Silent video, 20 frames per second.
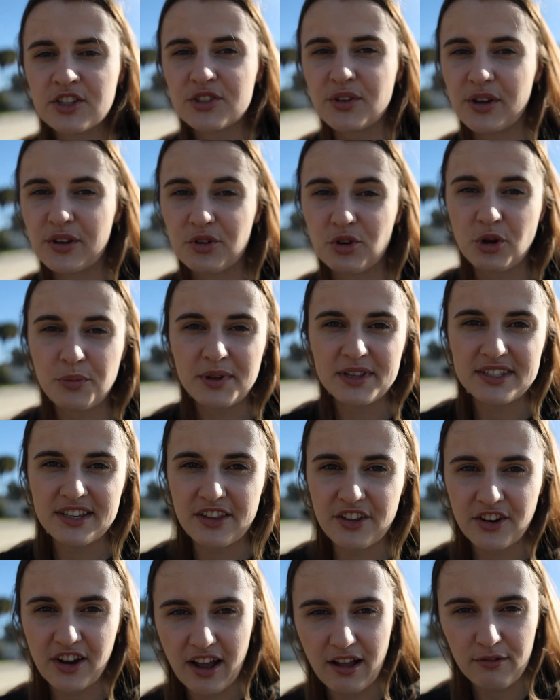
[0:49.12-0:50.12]
So I grew up in
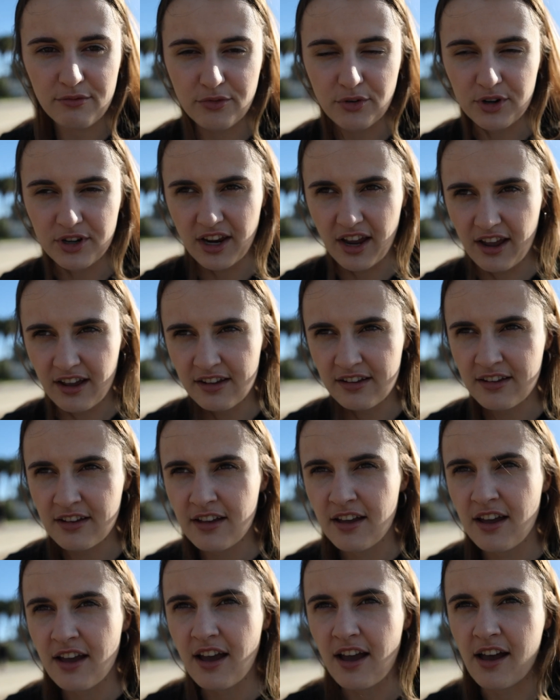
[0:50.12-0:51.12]
Southern California
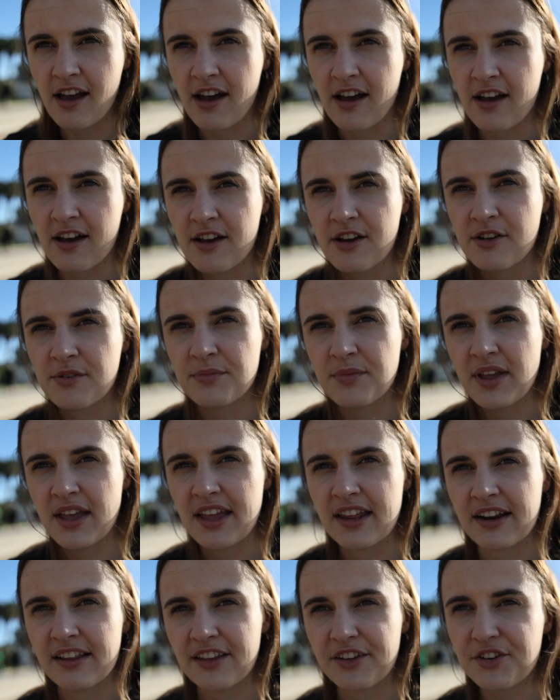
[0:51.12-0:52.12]
um,
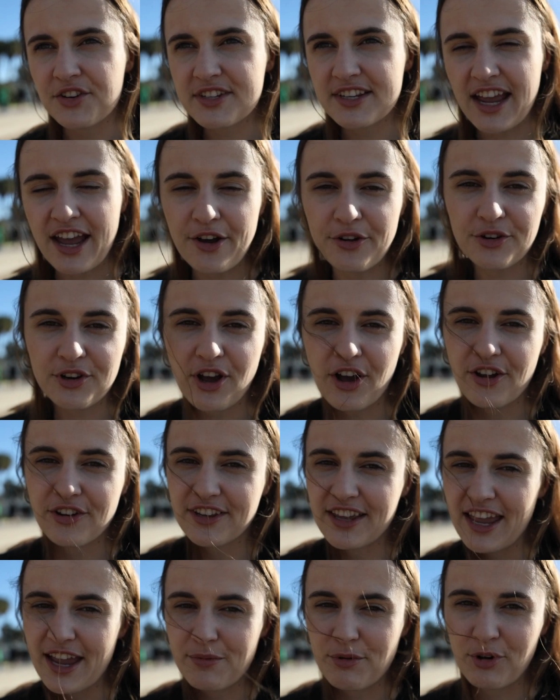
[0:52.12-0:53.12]
in a little town called
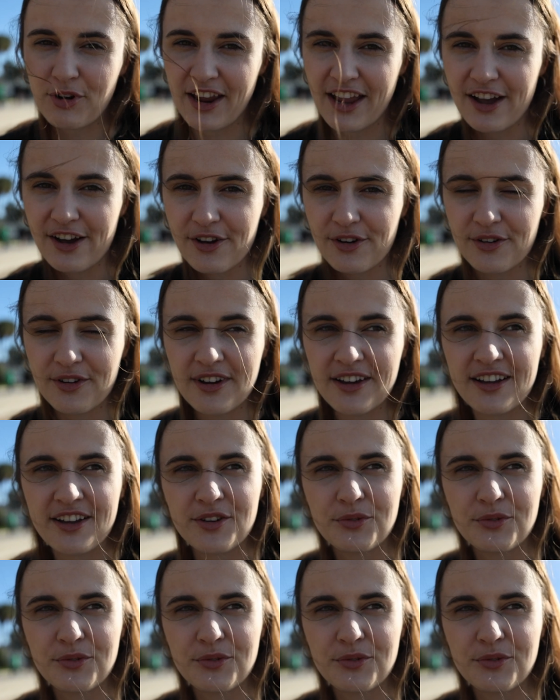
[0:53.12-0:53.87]
Camarillo,